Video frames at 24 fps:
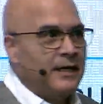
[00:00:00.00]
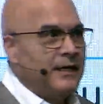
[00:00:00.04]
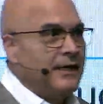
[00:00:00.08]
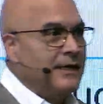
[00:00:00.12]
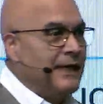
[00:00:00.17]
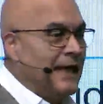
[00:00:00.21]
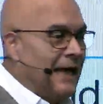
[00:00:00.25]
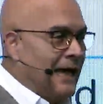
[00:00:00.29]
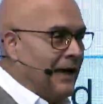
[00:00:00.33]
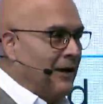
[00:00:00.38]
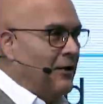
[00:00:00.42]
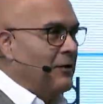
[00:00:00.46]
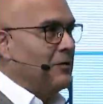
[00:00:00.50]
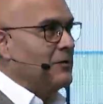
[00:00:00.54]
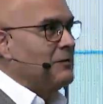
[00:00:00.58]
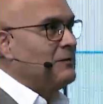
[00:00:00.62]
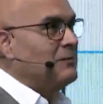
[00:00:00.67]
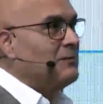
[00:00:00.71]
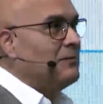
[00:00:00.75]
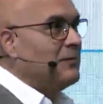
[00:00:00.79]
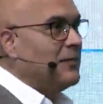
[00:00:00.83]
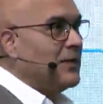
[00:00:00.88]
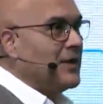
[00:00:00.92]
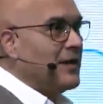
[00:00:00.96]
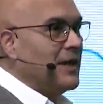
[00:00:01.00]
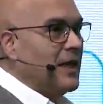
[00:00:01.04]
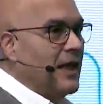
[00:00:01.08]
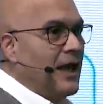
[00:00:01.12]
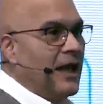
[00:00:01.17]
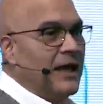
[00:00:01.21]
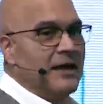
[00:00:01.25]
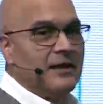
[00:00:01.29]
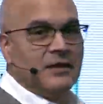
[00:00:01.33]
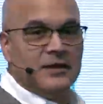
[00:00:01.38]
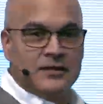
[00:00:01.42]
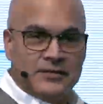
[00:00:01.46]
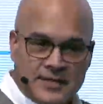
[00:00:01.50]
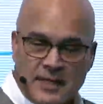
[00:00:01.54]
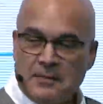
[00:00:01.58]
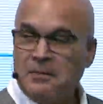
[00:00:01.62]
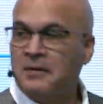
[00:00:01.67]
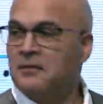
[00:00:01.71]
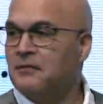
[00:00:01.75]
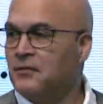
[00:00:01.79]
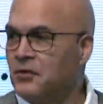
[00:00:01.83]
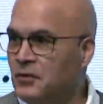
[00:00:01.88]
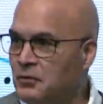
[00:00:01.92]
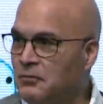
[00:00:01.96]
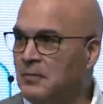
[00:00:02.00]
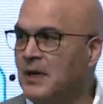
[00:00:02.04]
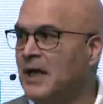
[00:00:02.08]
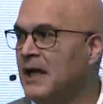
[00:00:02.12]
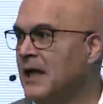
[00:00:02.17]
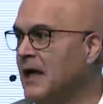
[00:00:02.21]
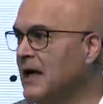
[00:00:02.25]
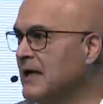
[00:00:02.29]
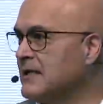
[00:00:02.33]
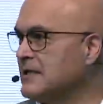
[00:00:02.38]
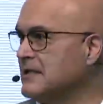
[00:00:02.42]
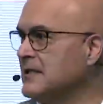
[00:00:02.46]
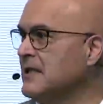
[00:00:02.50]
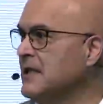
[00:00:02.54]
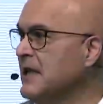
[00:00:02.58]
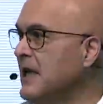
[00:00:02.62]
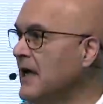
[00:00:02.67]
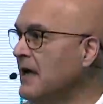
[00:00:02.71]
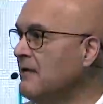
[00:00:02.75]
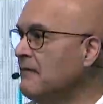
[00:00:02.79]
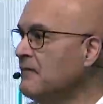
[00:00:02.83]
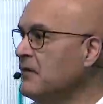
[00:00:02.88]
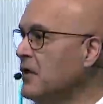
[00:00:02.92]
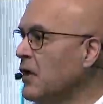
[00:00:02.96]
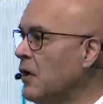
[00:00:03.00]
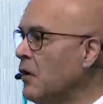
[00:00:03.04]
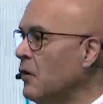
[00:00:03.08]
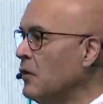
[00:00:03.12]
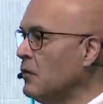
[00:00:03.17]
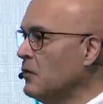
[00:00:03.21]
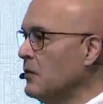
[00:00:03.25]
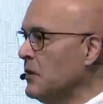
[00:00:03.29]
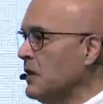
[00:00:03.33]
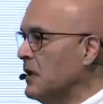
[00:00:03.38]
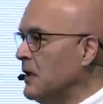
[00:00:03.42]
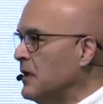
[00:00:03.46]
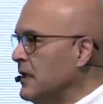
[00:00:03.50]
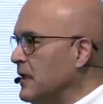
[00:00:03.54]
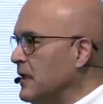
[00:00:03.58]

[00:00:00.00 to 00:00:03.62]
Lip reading: Now, some of you may actually have known,